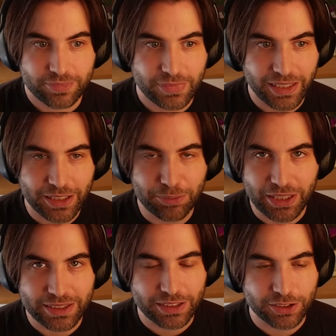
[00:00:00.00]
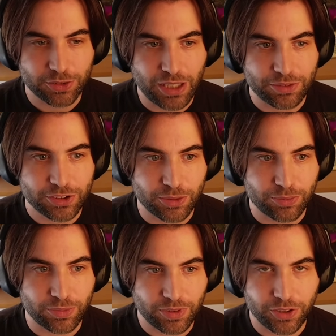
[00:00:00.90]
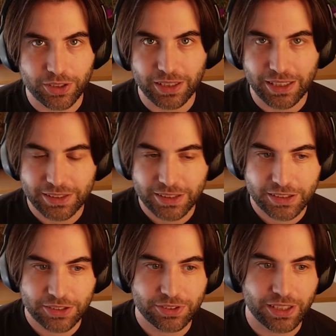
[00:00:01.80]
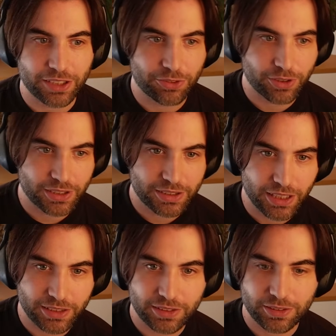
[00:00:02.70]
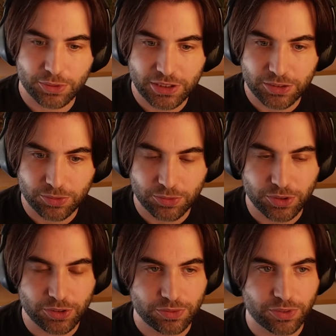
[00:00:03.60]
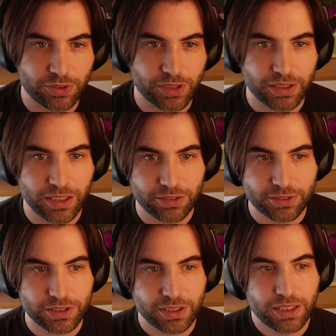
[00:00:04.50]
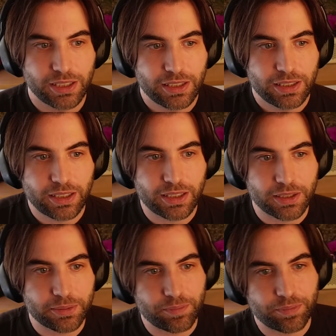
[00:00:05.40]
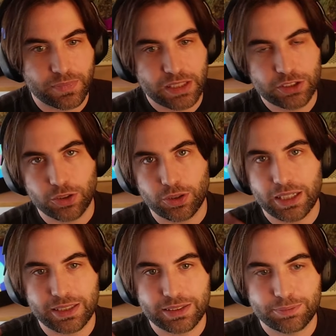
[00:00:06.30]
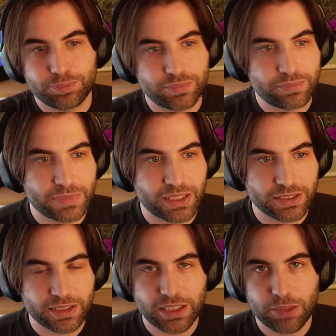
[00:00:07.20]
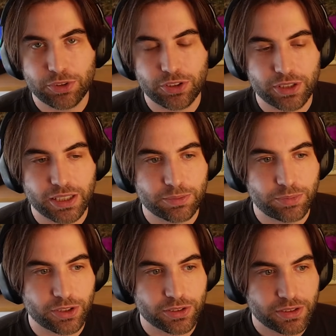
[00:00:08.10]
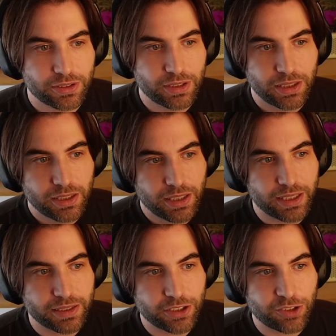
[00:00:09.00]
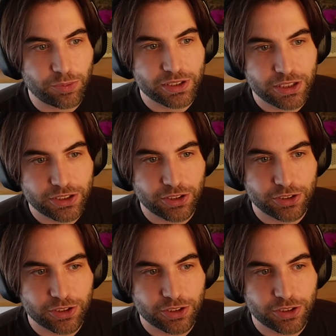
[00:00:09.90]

it makes sense to have some other alternatives like Rocket Chat, which is what we use for the devs. So at a certain time, you don't get blocked. And the conversation also